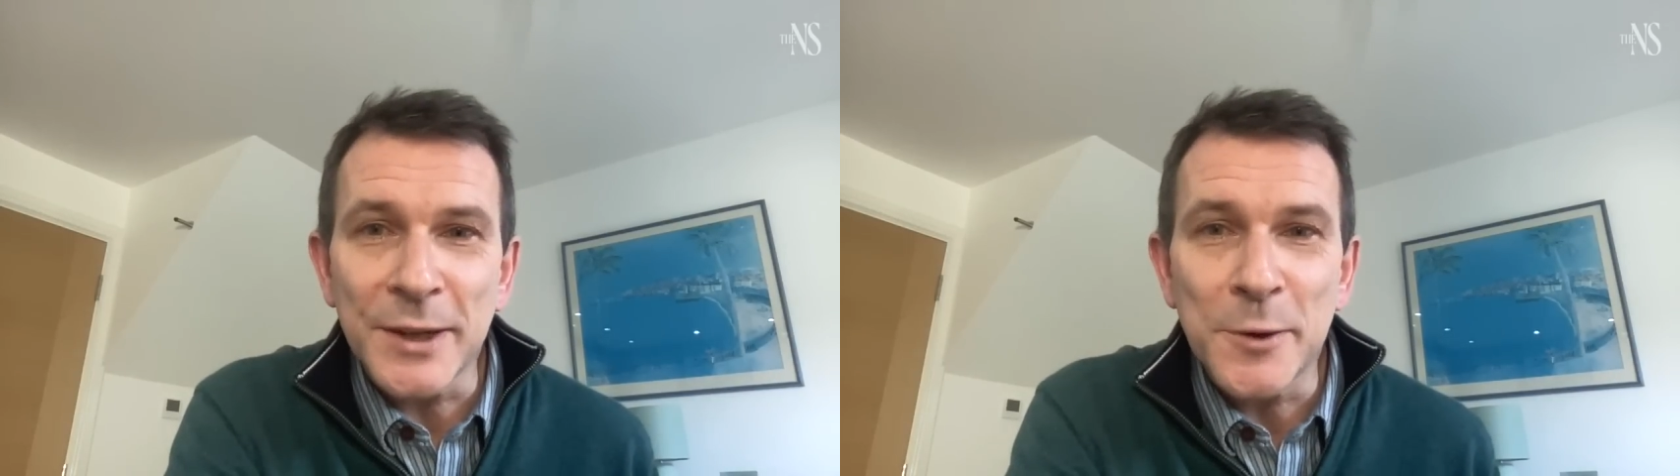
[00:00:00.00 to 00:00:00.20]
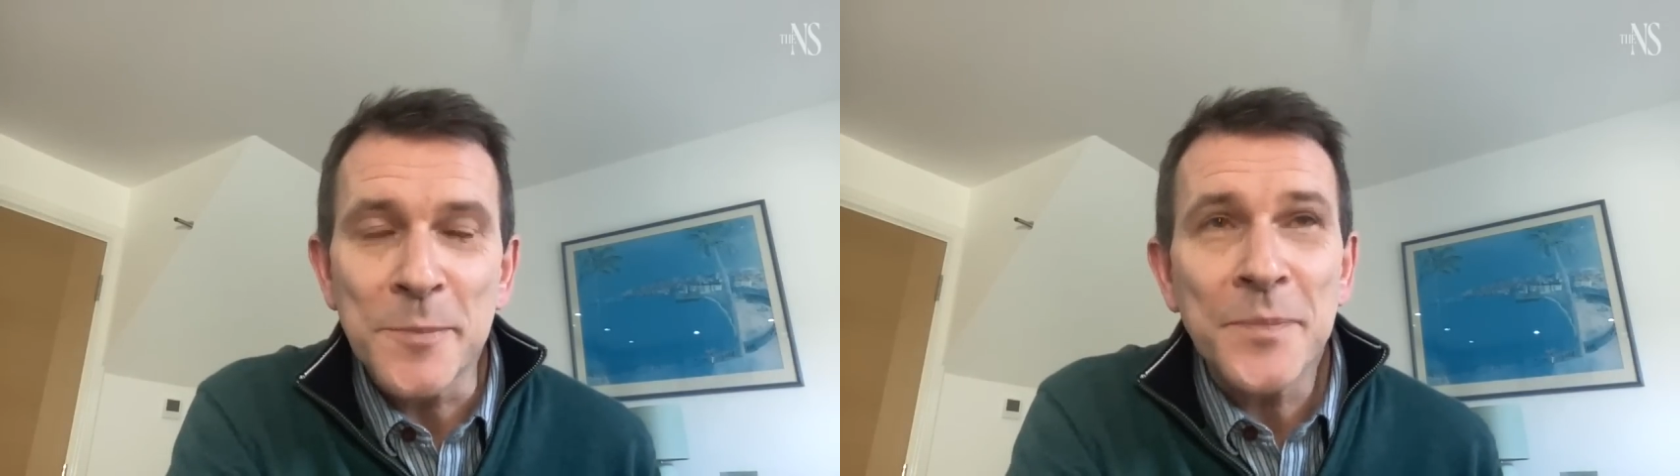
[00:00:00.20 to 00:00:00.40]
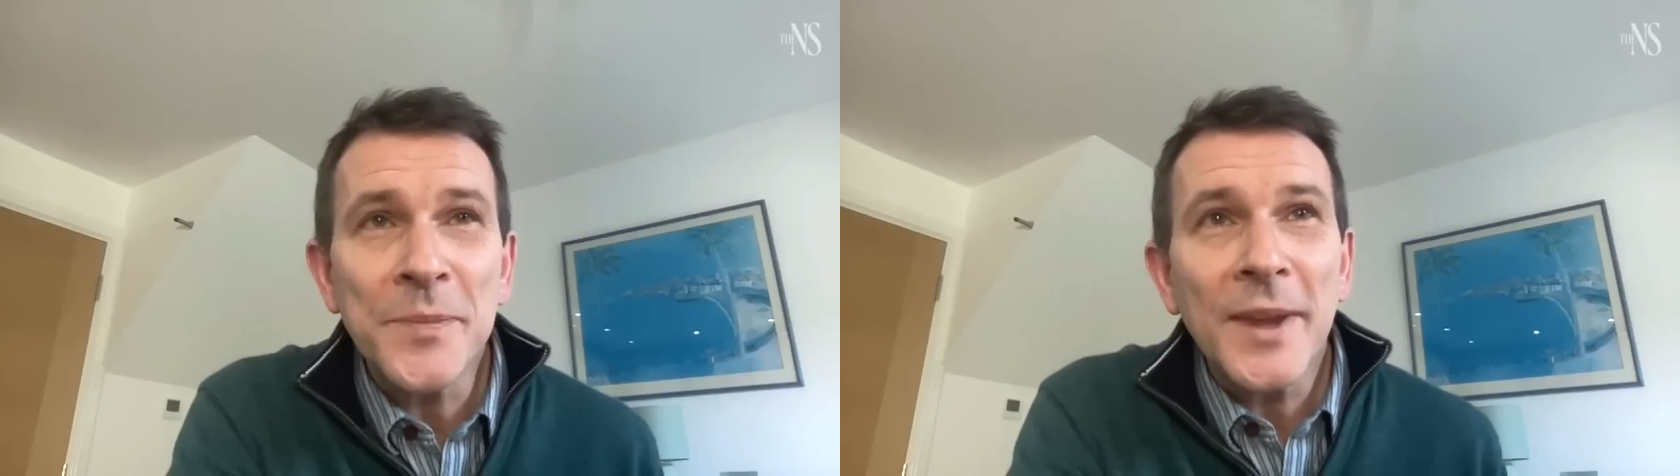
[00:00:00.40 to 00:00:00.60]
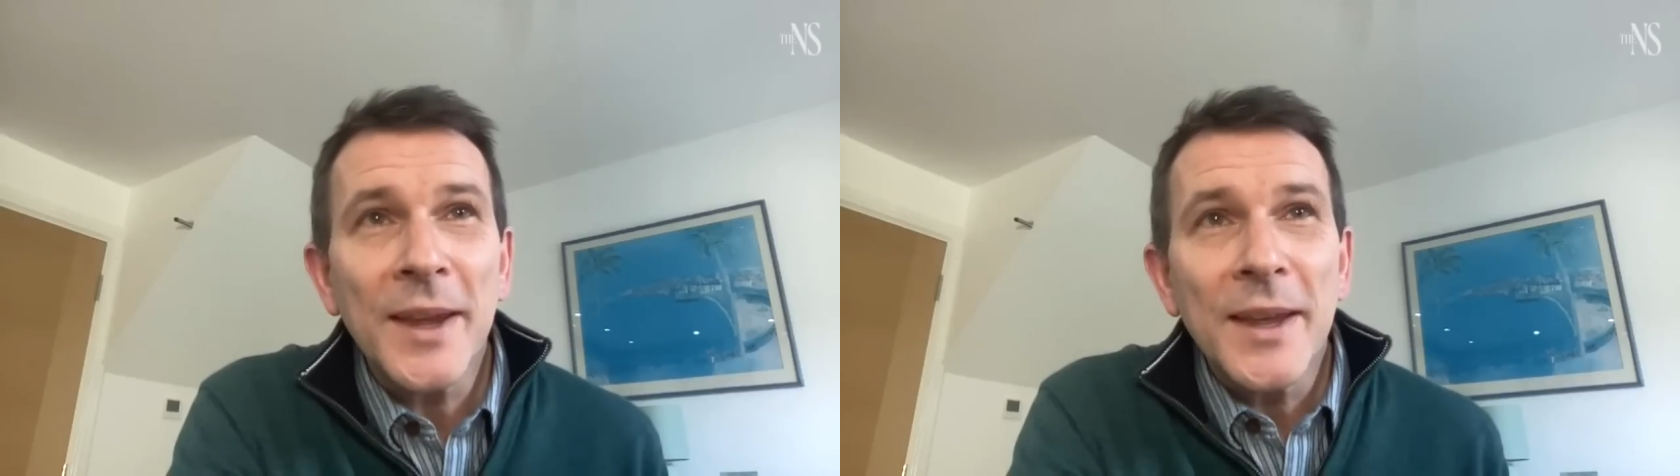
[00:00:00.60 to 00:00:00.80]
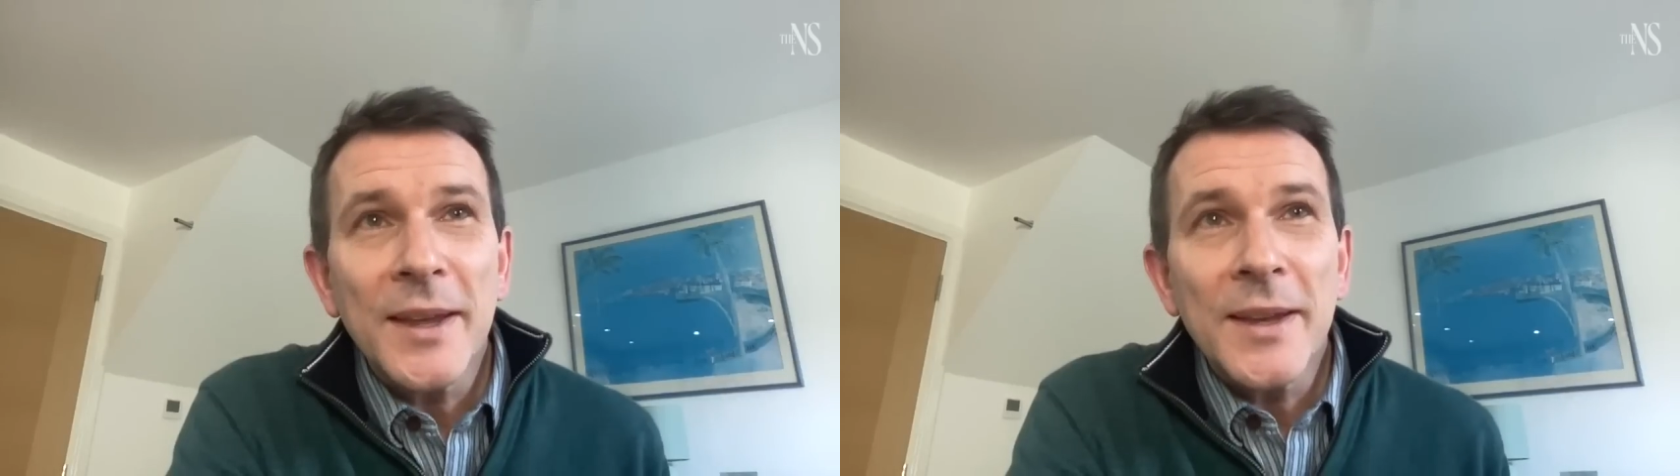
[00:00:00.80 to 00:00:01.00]
So
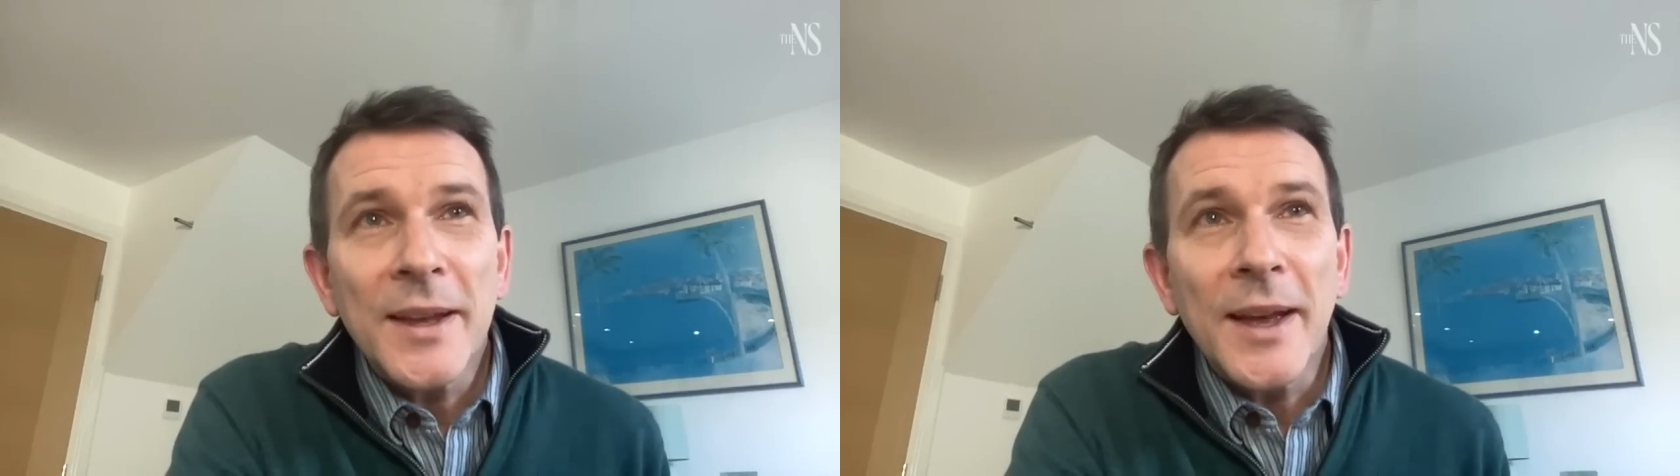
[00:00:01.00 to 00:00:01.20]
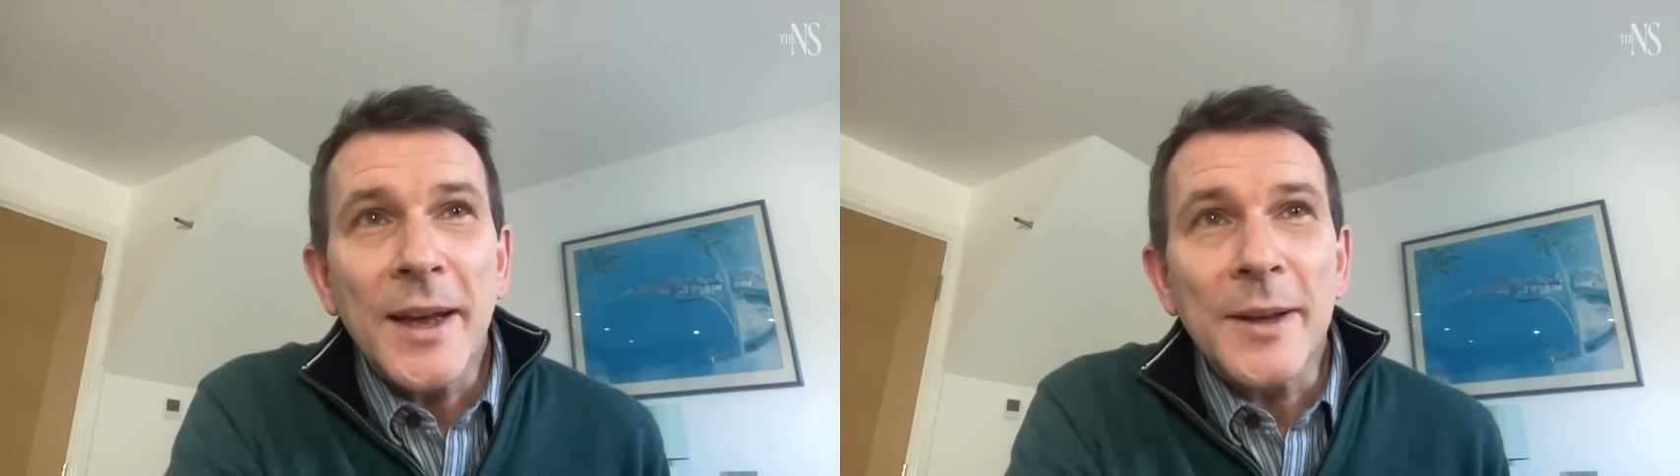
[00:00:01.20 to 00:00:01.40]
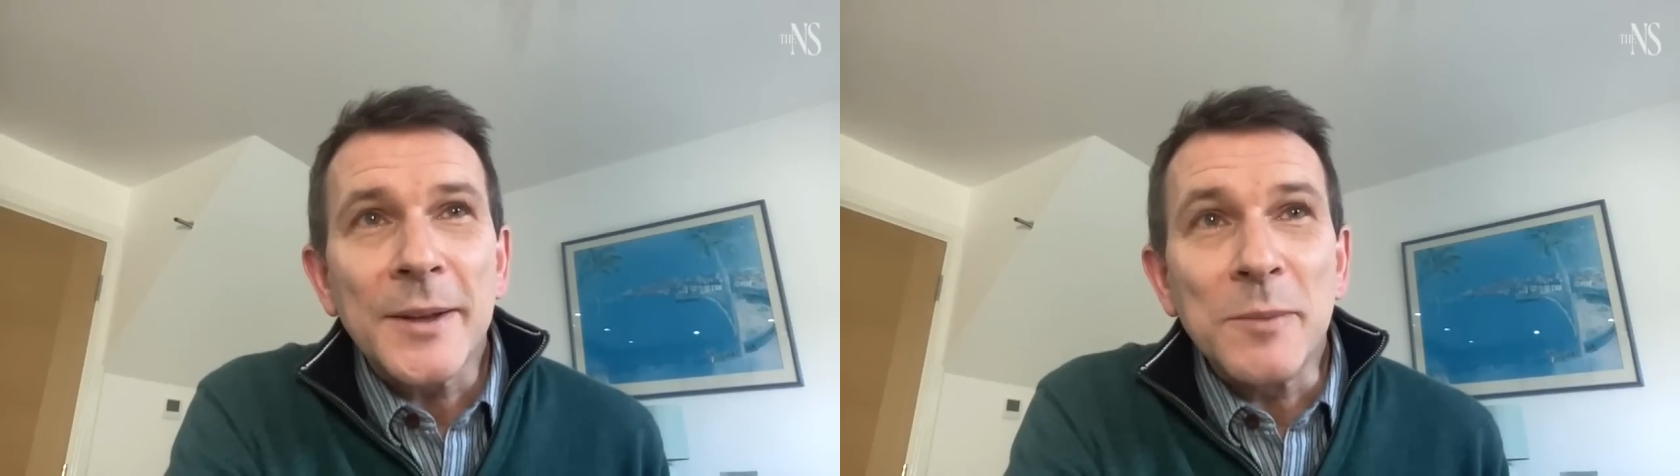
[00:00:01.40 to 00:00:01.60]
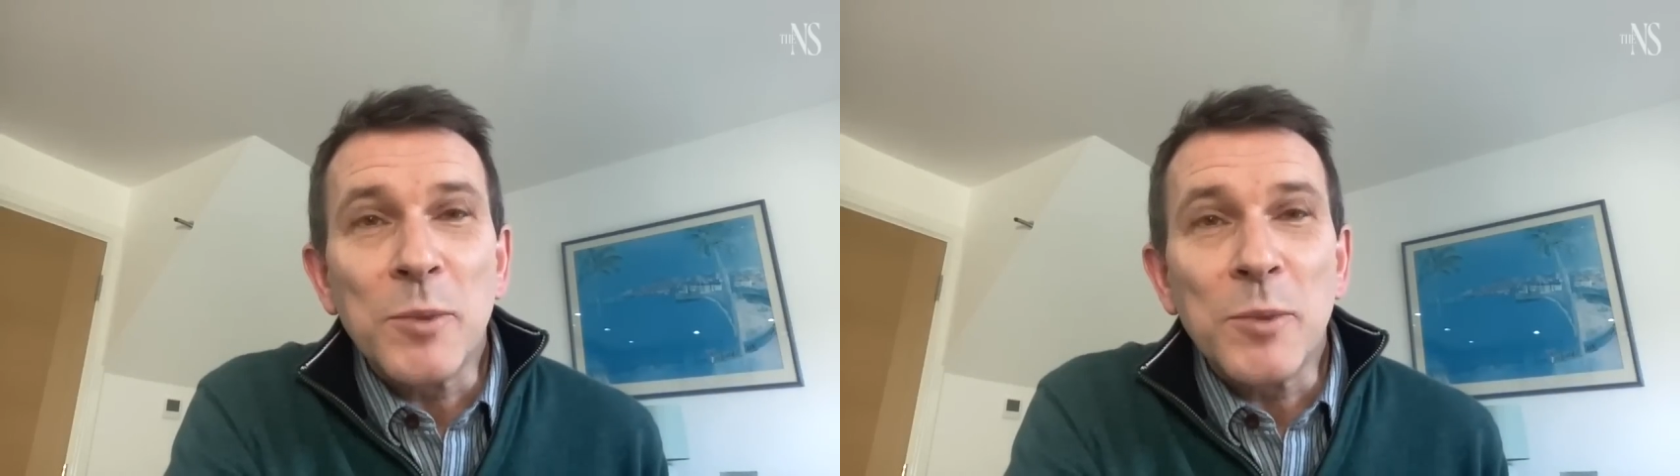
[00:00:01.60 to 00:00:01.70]
the